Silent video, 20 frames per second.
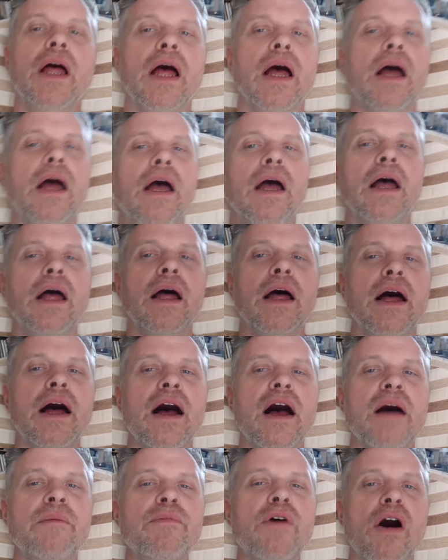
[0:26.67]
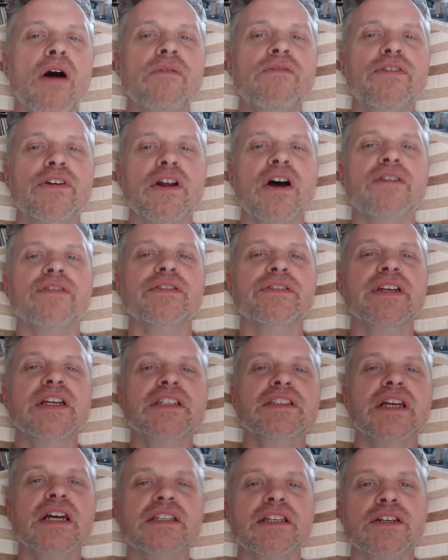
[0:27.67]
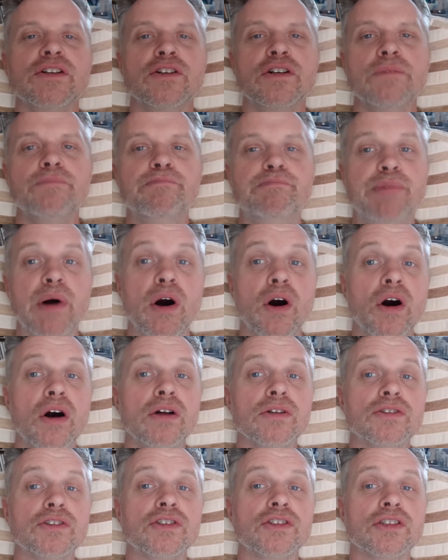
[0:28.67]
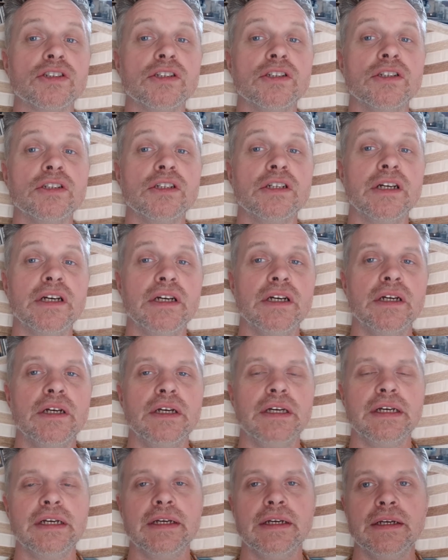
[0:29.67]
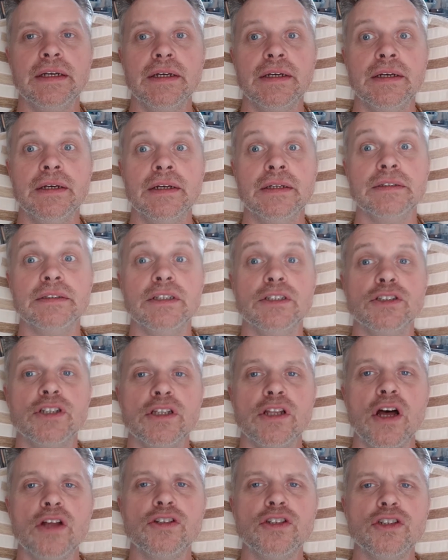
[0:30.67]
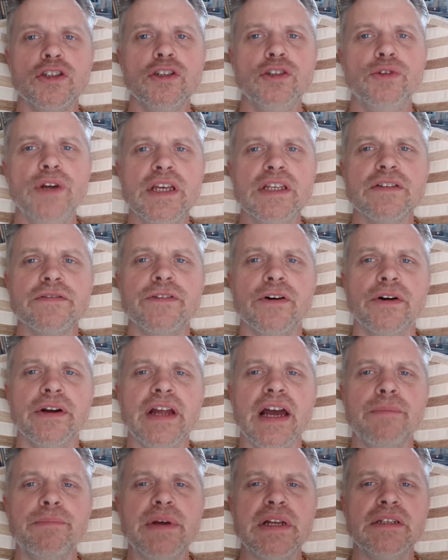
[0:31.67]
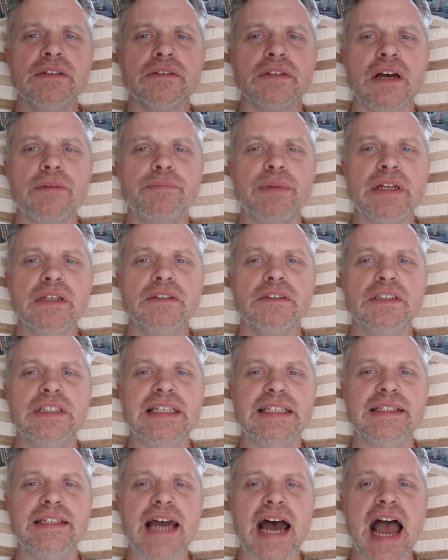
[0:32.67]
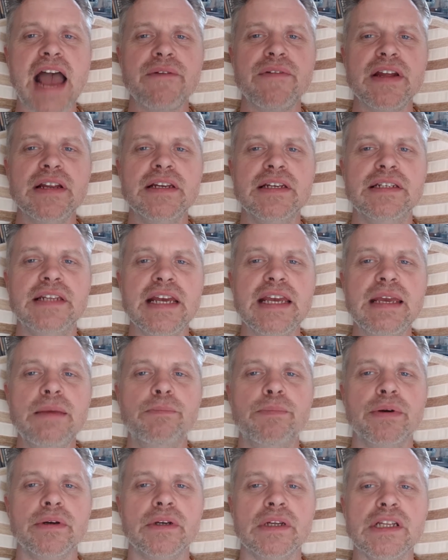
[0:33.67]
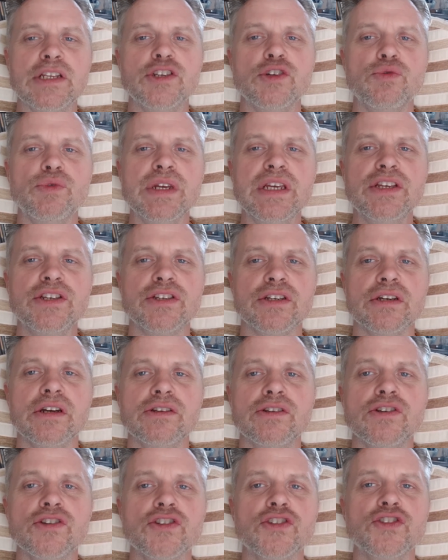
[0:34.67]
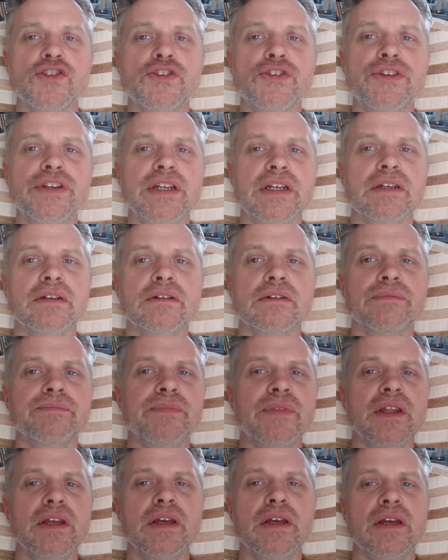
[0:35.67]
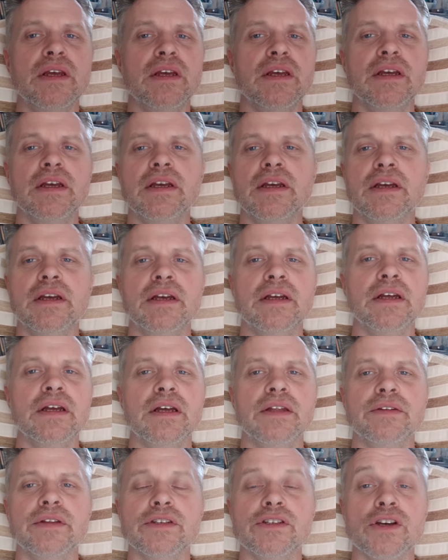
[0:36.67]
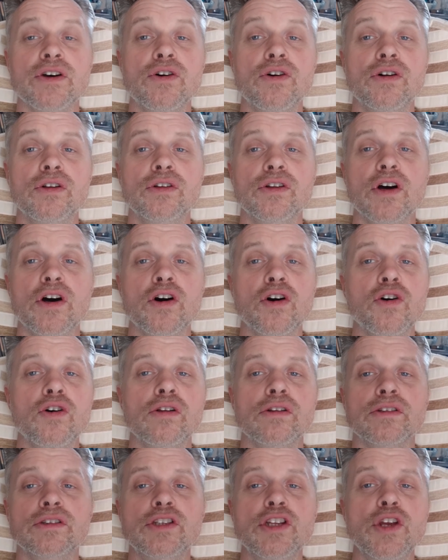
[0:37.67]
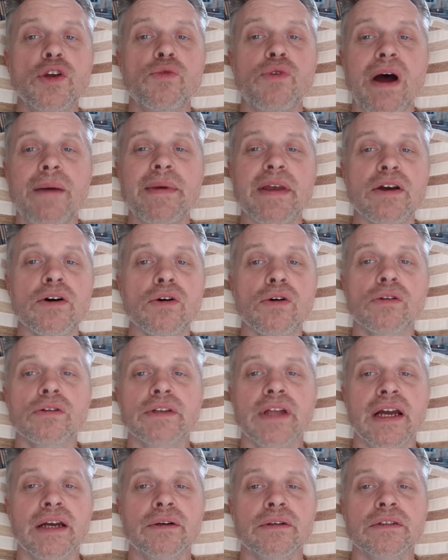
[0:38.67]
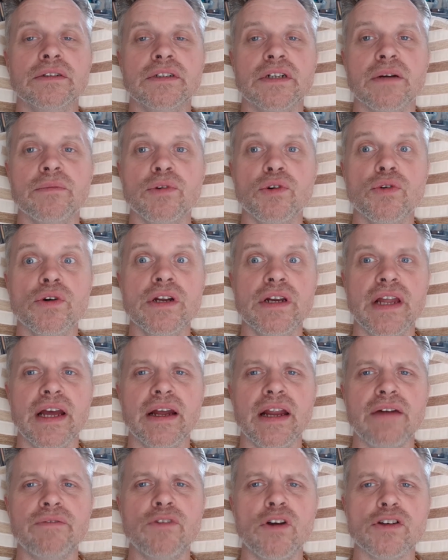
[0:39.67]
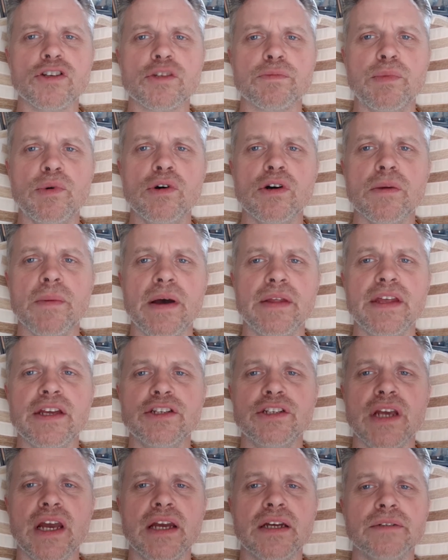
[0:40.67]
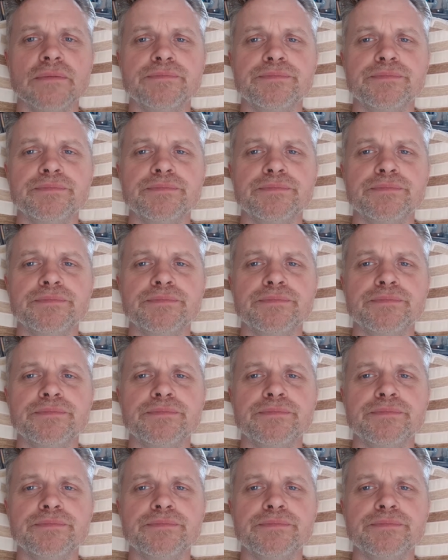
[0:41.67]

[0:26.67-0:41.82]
I'm not on very often these days, I know, but there's a good reason for it. I've been diving deep into research and studying. There's a whole new rabbit hole now I'm going down. I've not spoke about this yet.